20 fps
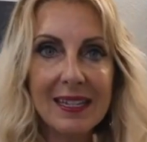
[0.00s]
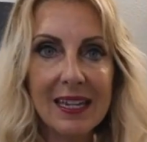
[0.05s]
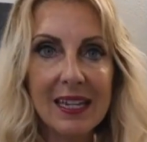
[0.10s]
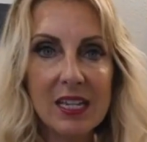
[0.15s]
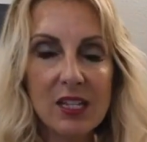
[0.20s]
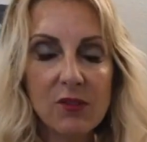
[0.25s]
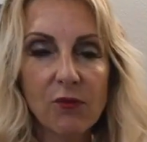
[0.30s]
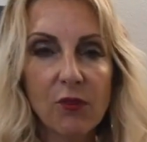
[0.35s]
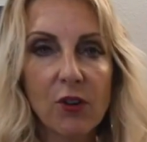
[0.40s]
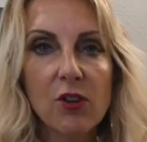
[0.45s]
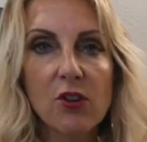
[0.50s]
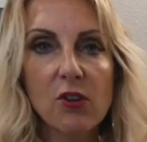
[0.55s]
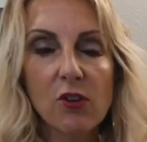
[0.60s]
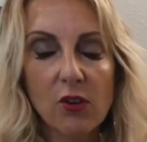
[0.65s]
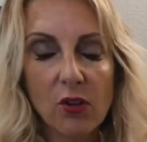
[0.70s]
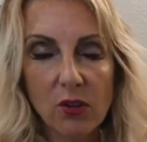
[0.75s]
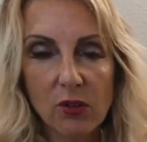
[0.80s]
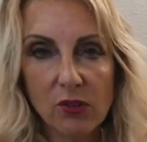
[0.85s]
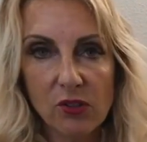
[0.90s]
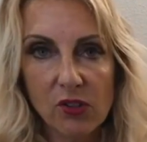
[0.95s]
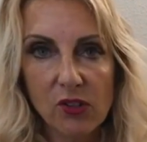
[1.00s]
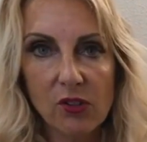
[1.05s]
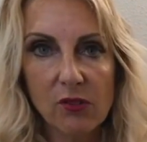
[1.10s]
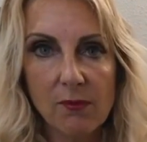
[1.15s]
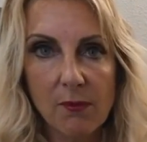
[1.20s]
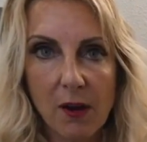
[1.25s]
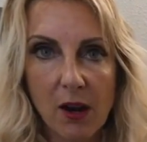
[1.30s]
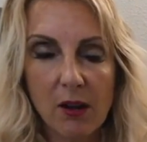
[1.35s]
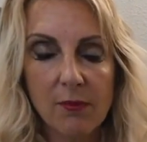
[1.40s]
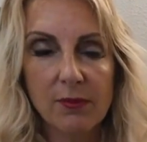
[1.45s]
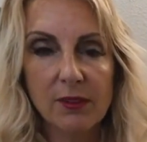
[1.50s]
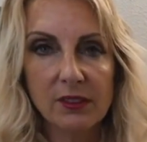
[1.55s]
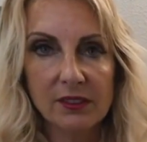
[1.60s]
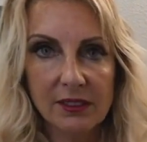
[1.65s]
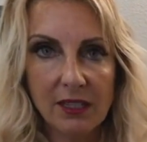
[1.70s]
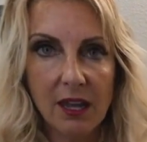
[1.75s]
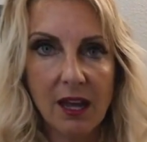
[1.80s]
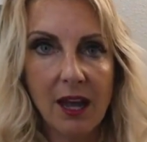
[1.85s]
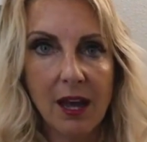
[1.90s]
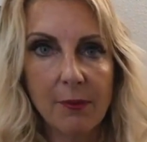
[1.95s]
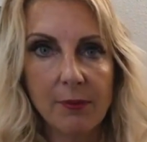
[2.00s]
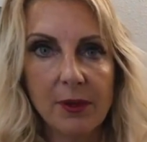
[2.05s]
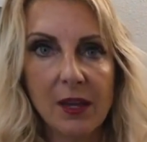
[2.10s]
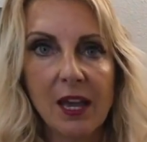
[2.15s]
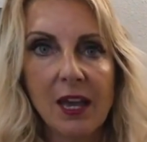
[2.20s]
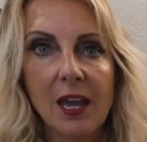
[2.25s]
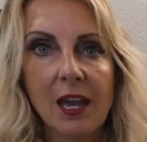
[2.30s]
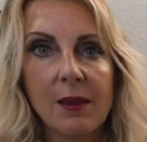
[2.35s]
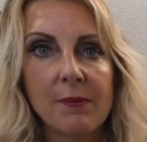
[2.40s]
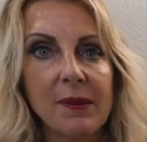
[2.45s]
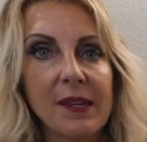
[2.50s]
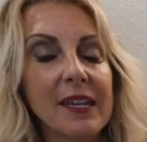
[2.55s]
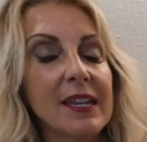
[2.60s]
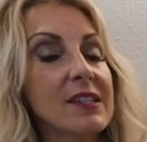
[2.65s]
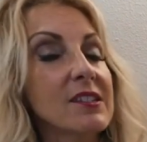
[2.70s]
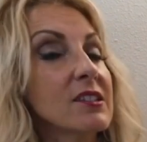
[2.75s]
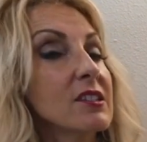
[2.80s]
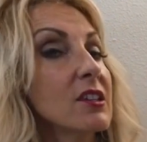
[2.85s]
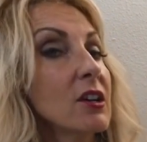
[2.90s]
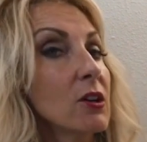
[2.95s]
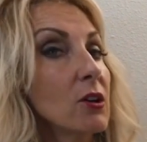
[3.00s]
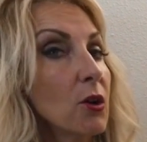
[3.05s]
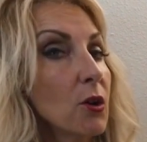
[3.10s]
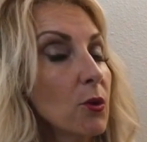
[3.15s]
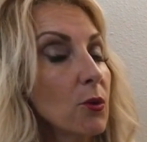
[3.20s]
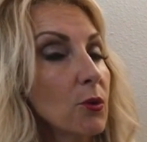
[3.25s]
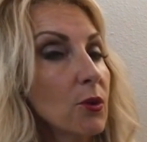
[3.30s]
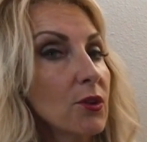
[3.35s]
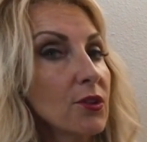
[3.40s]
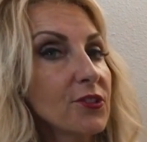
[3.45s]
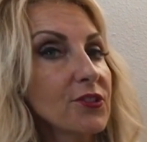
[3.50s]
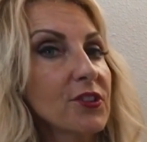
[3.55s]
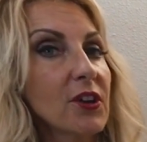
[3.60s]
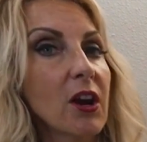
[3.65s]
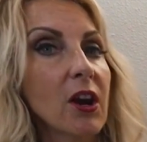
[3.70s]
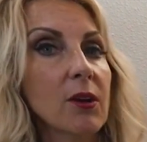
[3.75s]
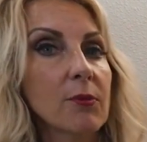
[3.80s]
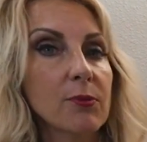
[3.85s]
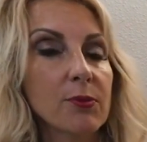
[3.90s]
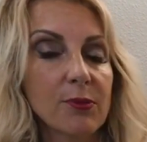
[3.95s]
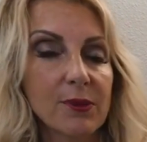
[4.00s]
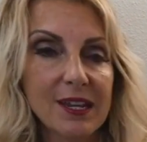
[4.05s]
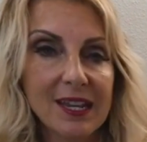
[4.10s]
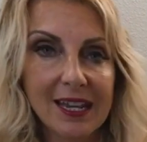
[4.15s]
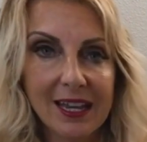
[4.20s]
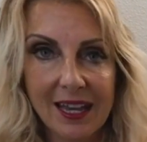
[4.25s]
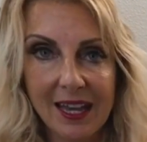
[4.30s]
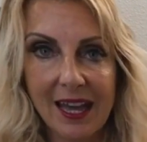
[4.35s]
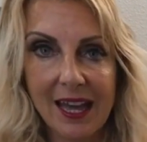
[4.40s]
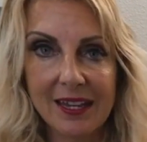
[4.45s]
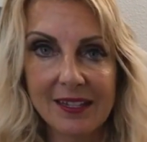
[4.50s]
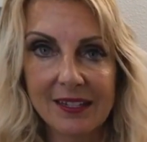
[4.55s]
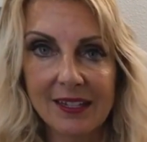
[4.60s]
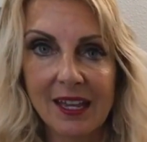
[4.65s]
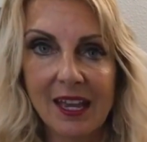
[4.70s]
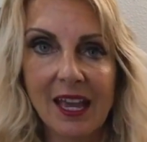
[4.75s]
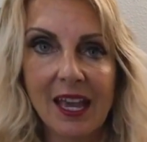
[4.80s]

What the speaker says: is for your cultured marble top, because the holes are pre-cut.